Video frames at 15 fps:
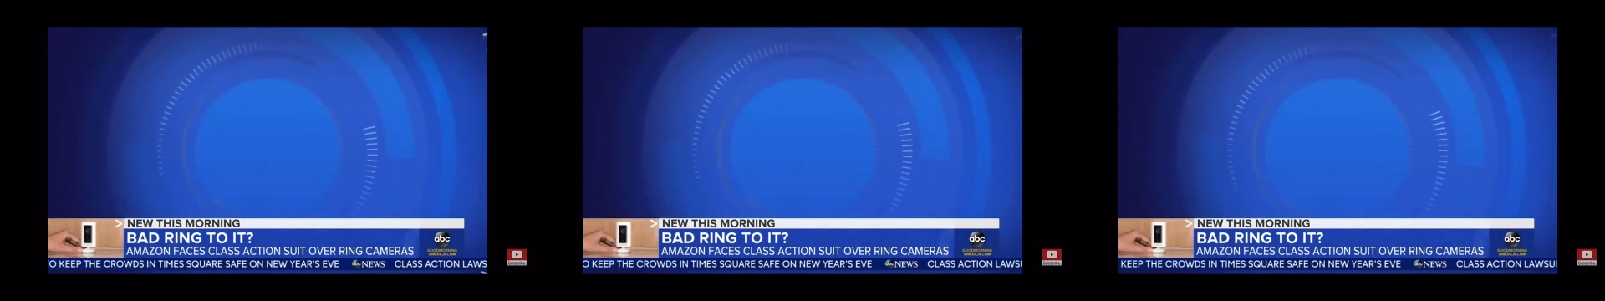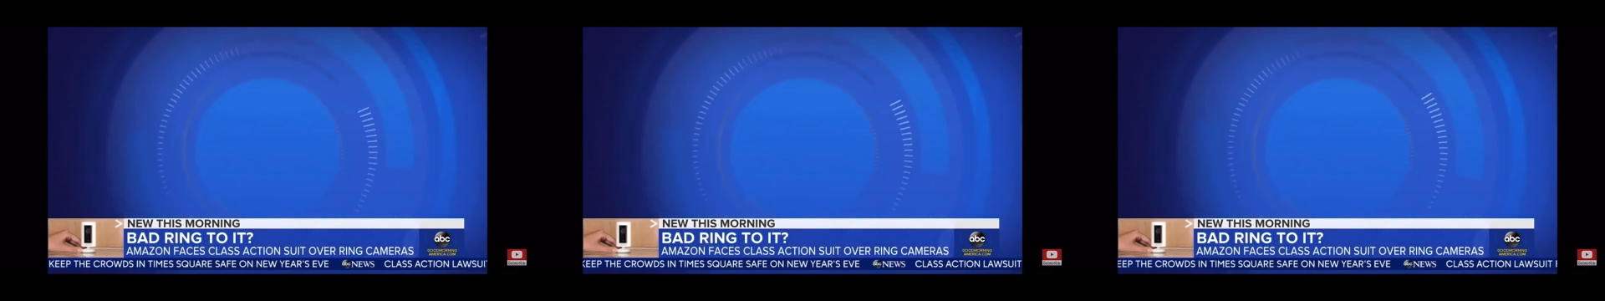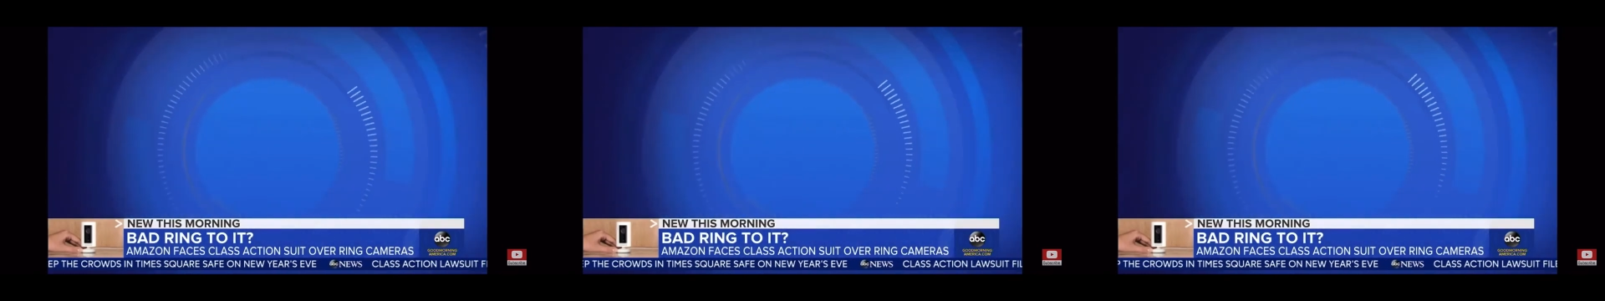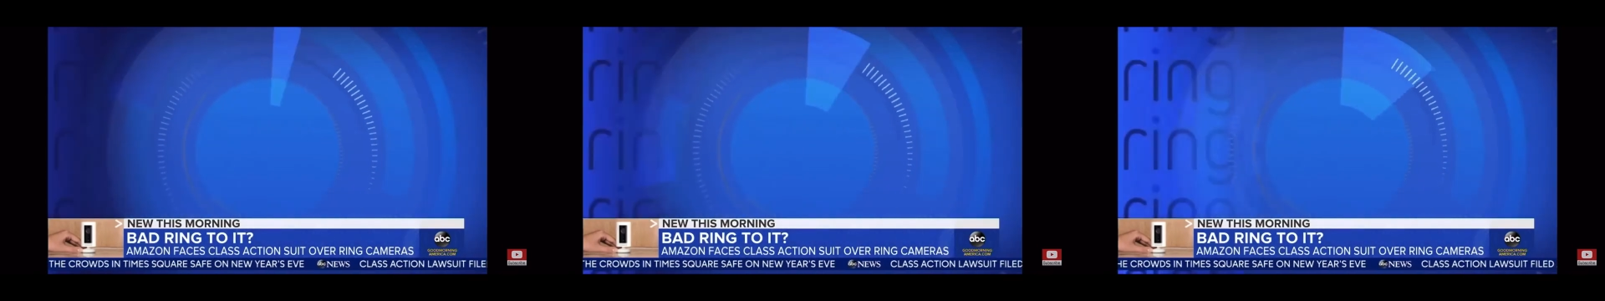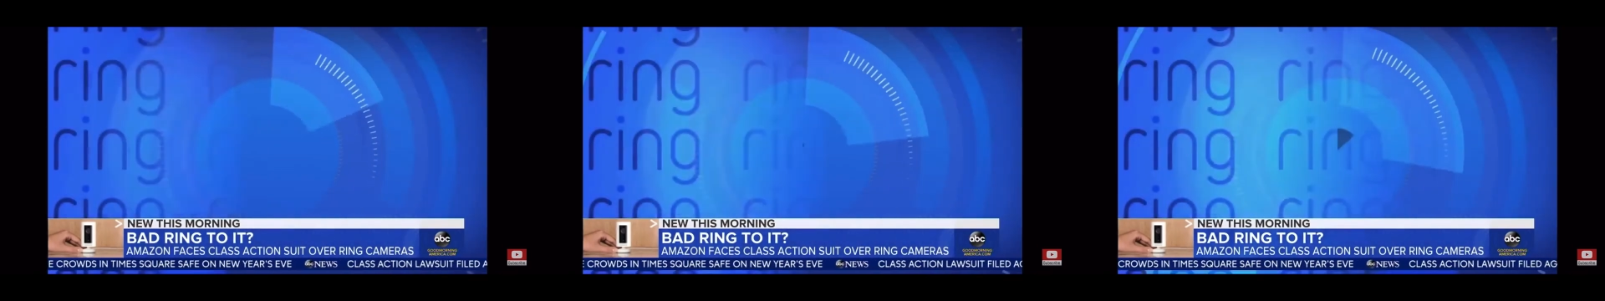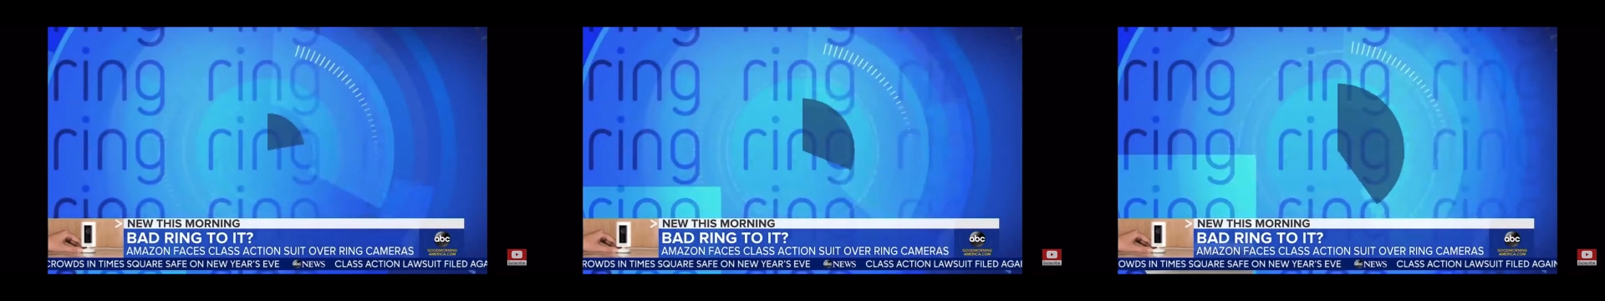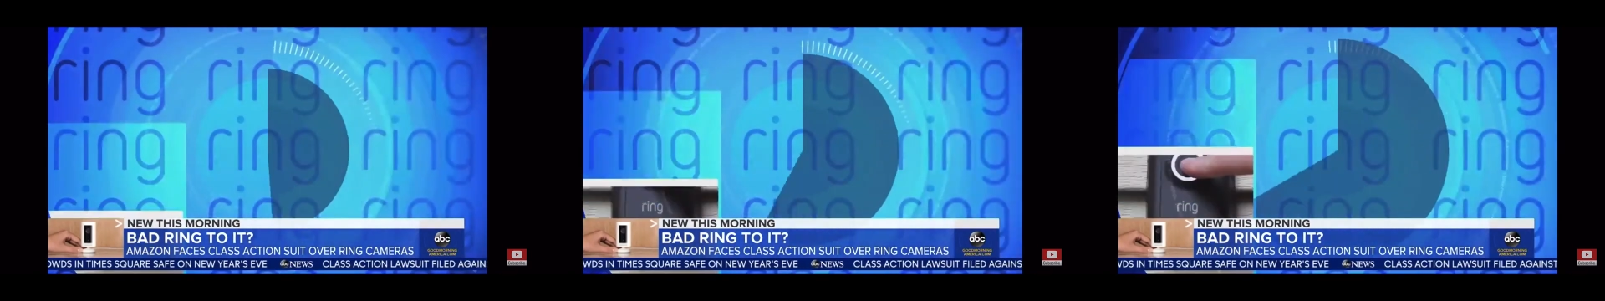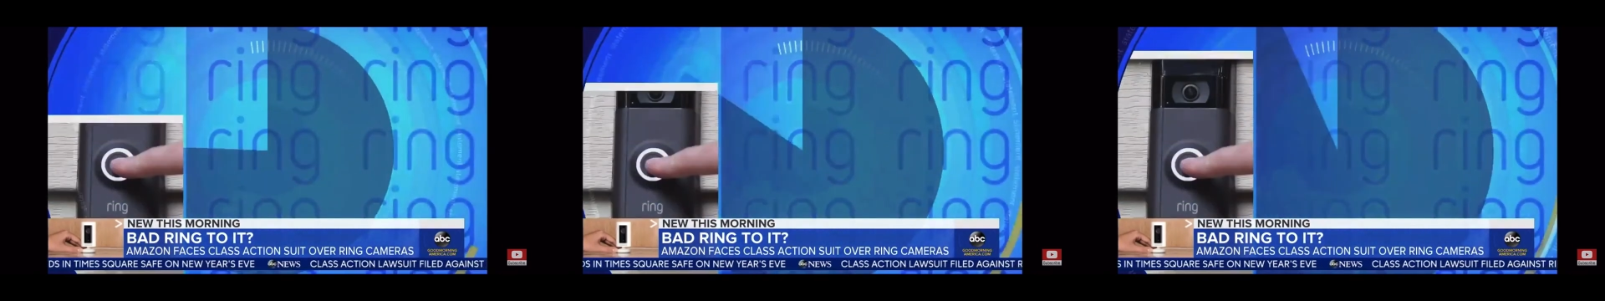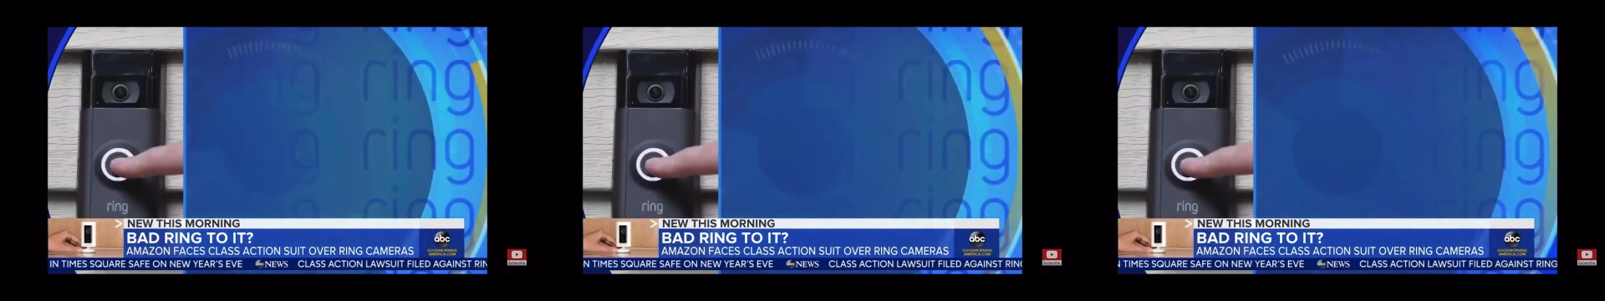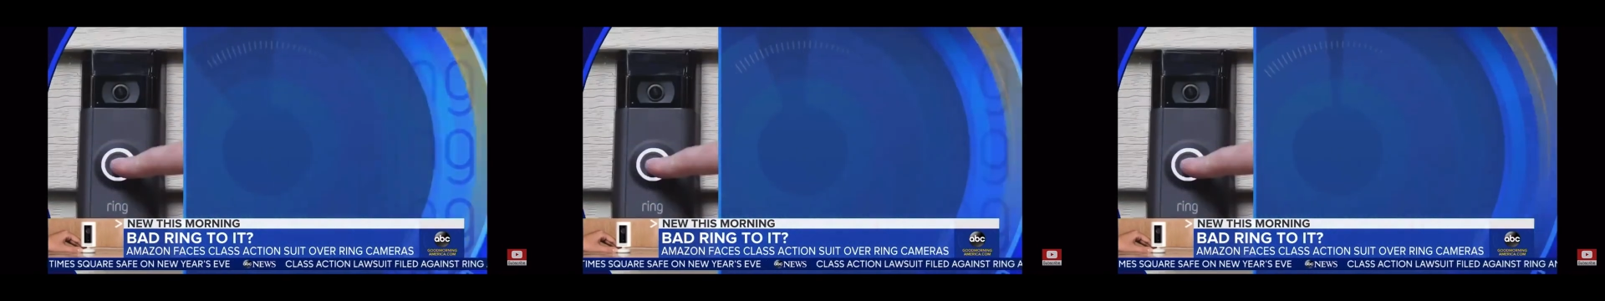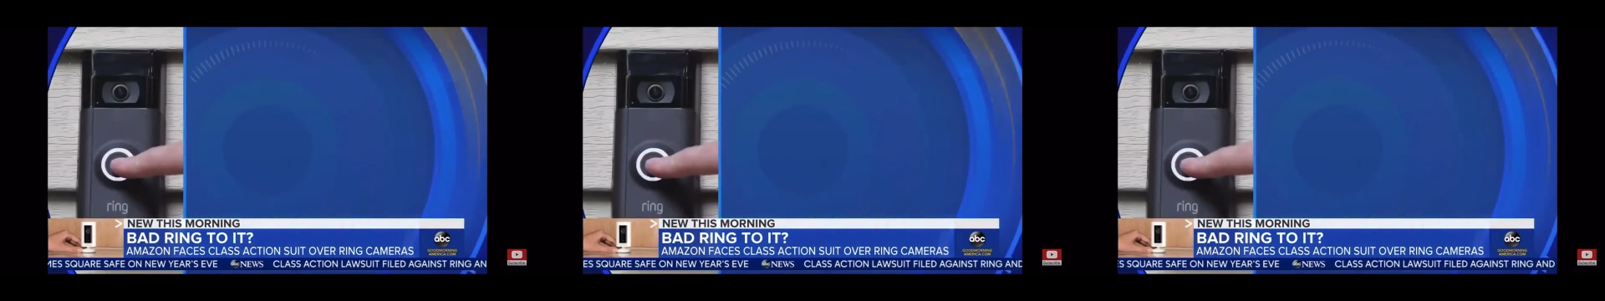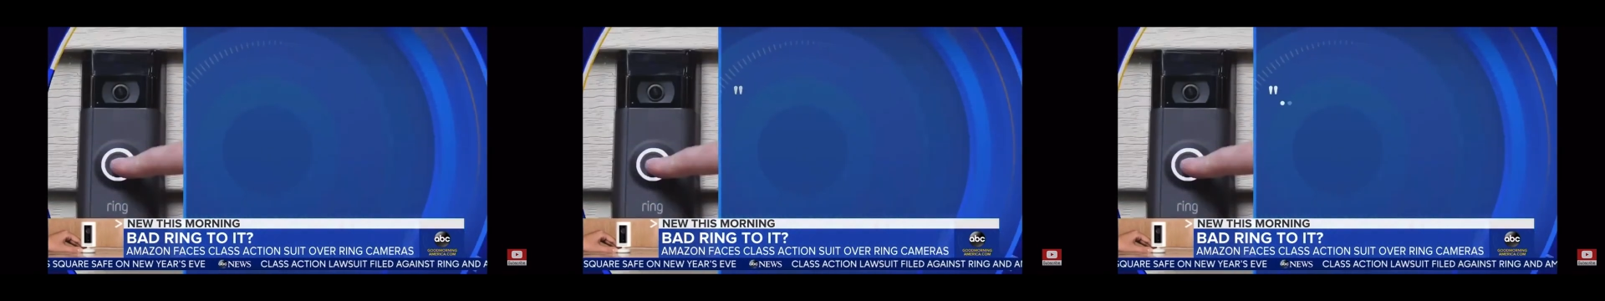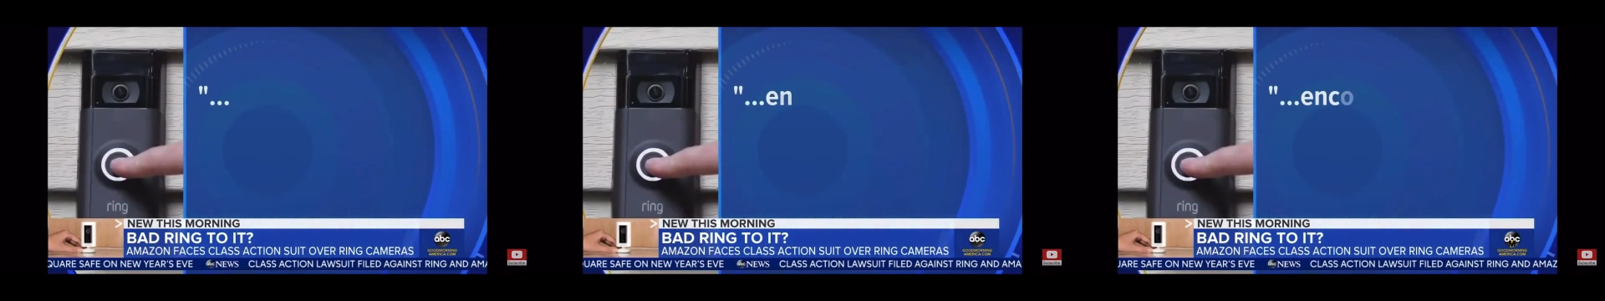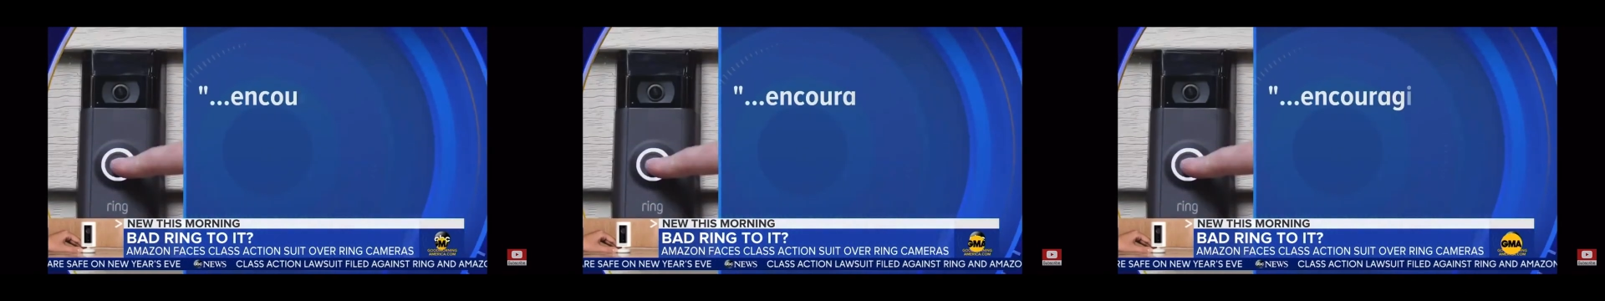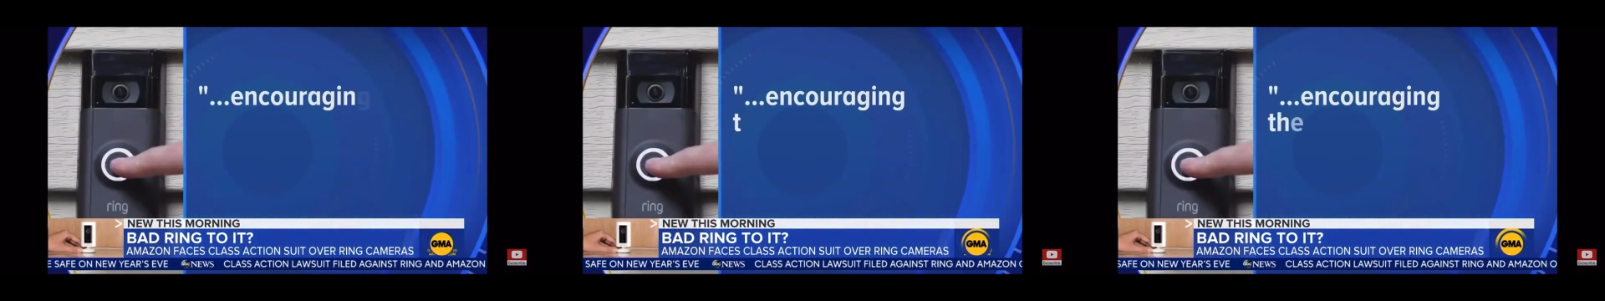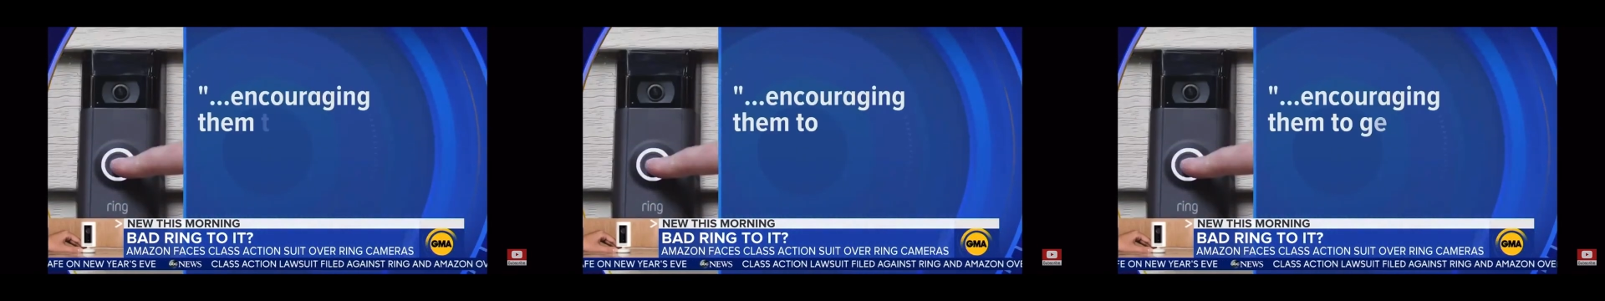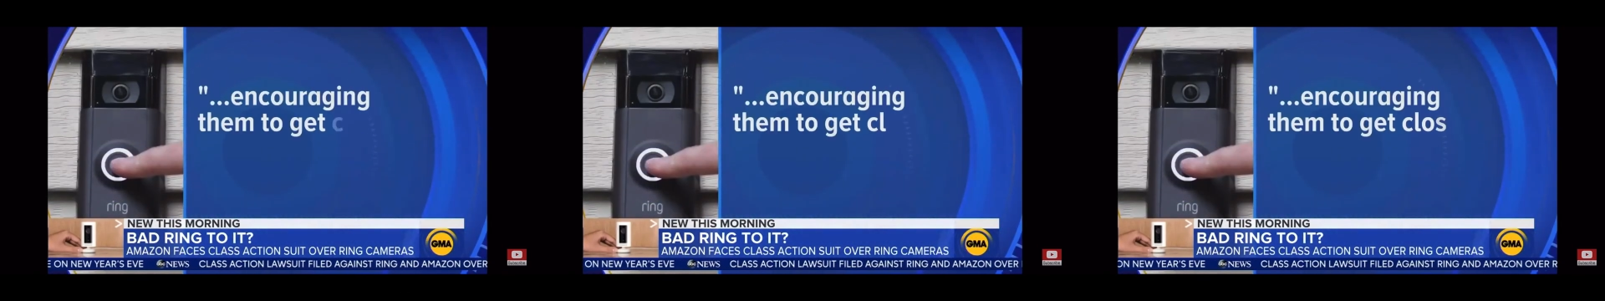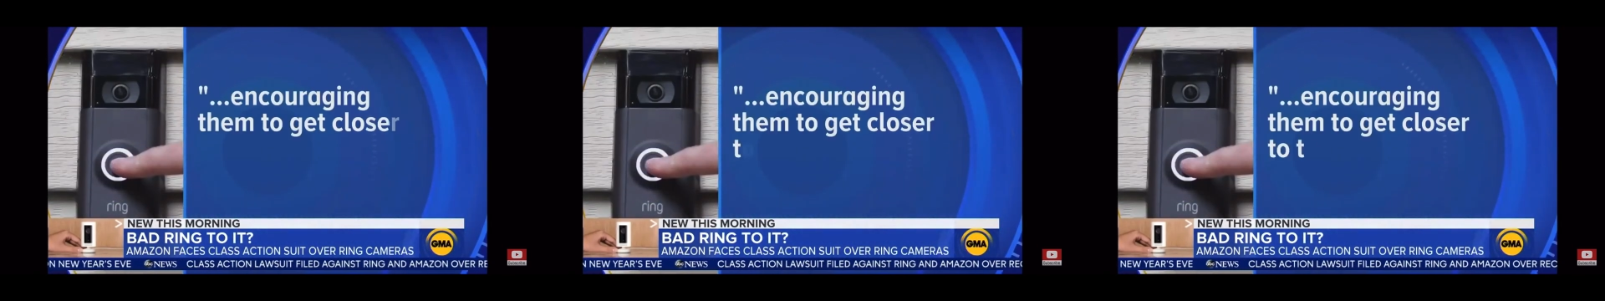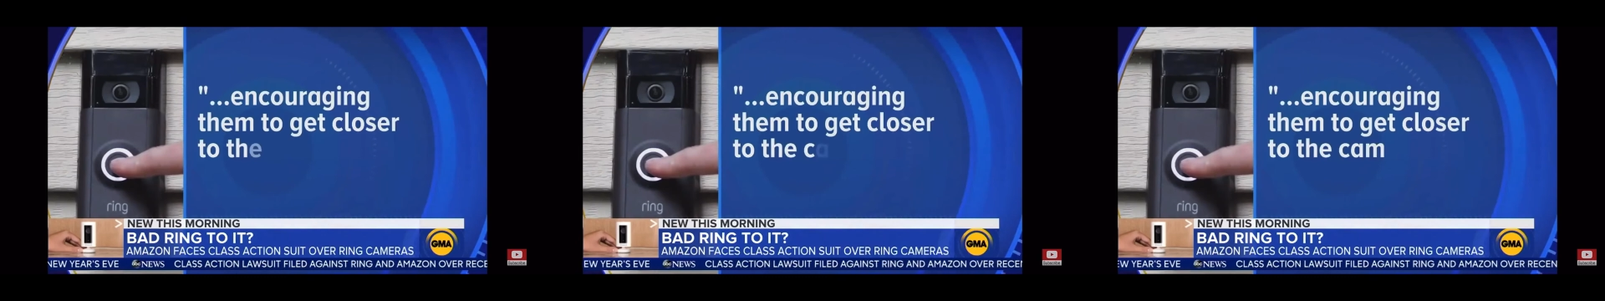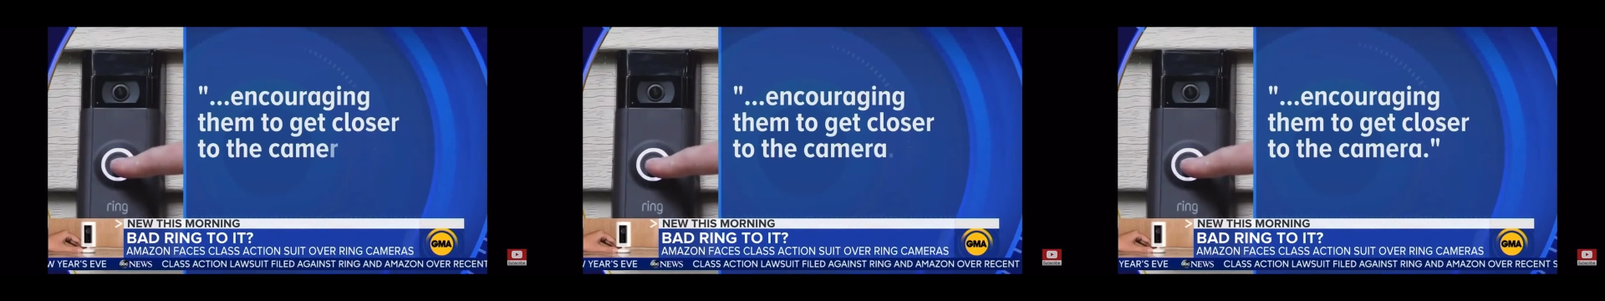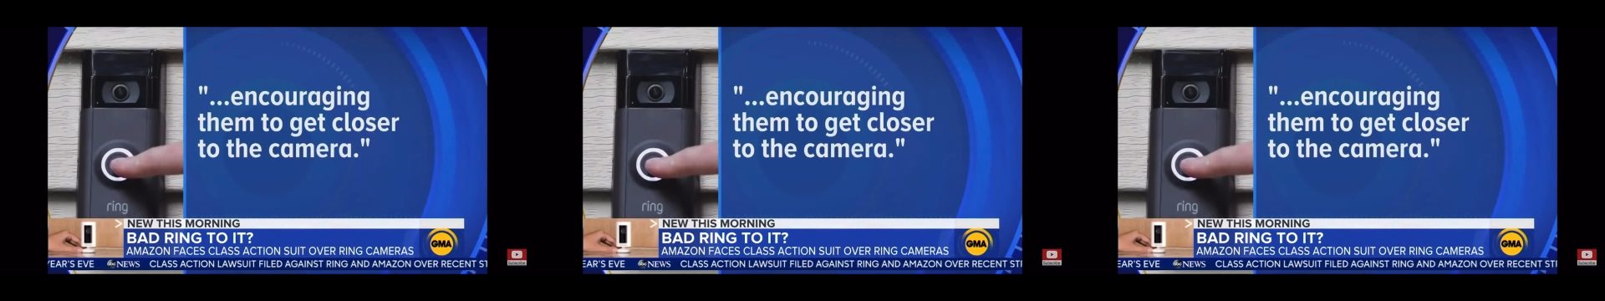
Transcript: Nobody's mouth can be seen.